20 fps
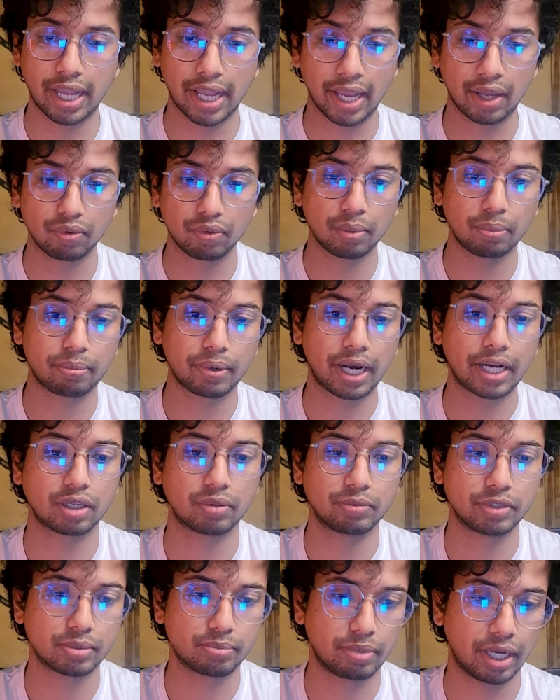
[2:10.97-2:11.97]
price of this
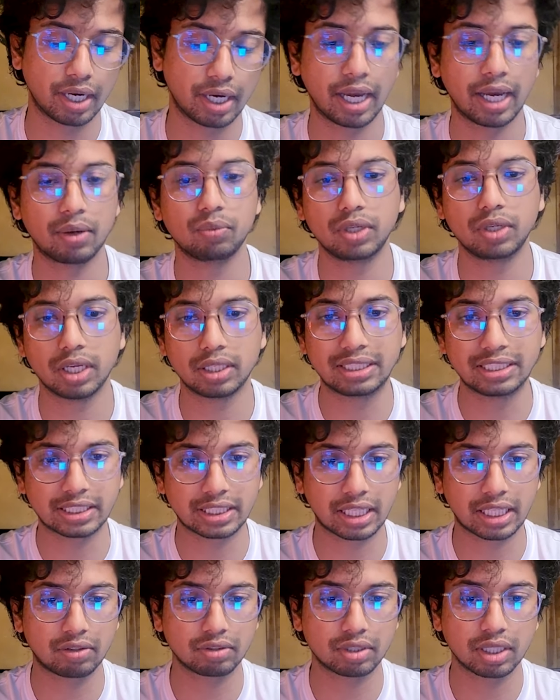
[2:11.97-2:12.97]
plan, and we are
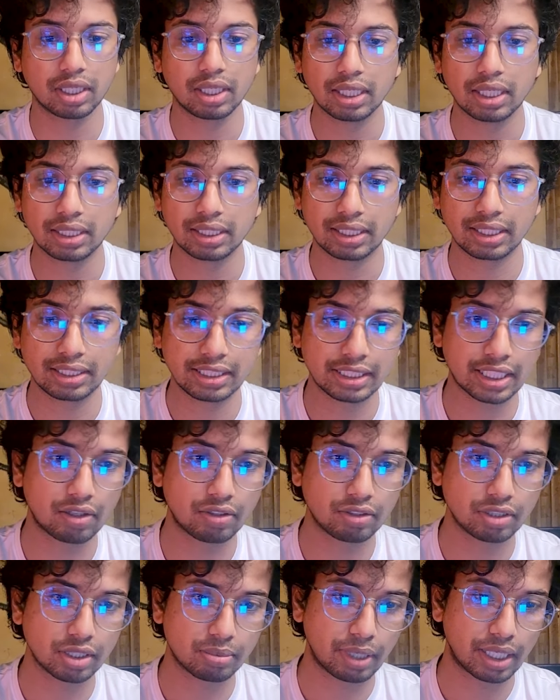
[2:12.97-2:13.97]
discounted. The discounted
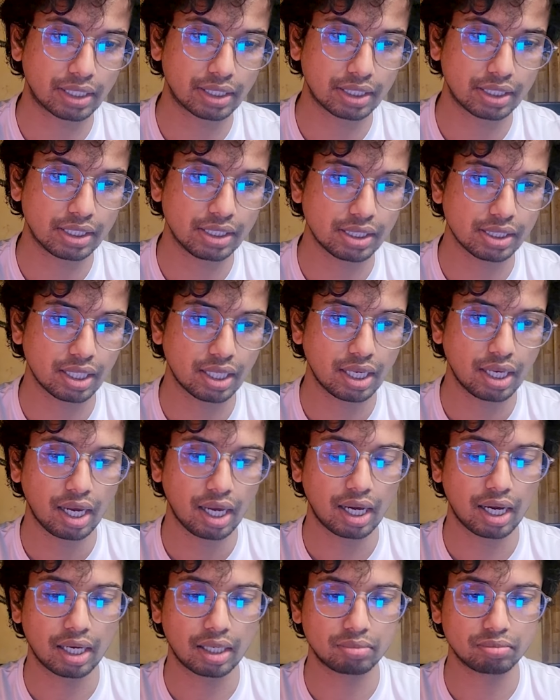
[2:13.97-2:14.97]
month is
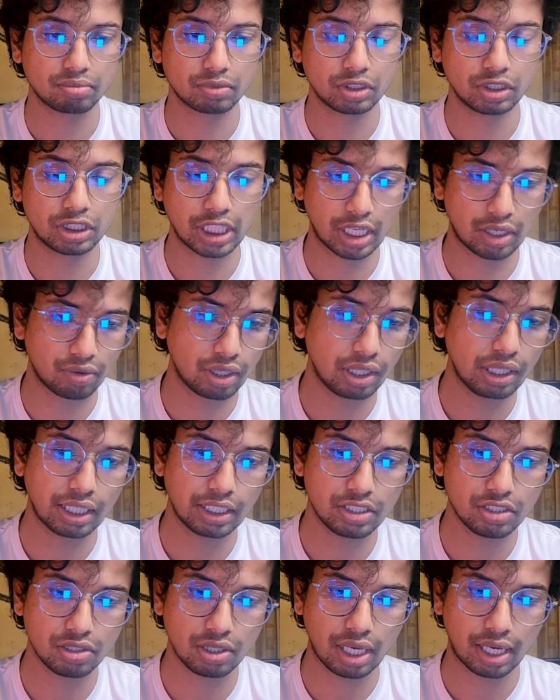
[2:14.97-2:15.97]
January and
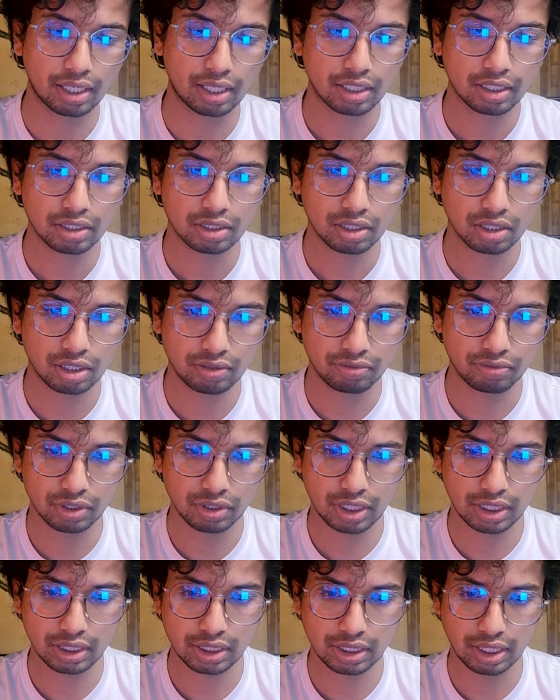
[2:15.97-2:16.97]
July. So if we
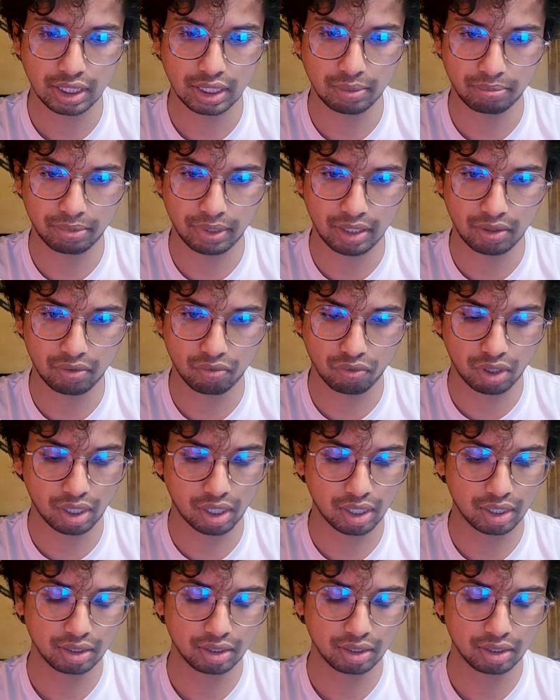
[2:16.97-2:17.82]
just say plan one,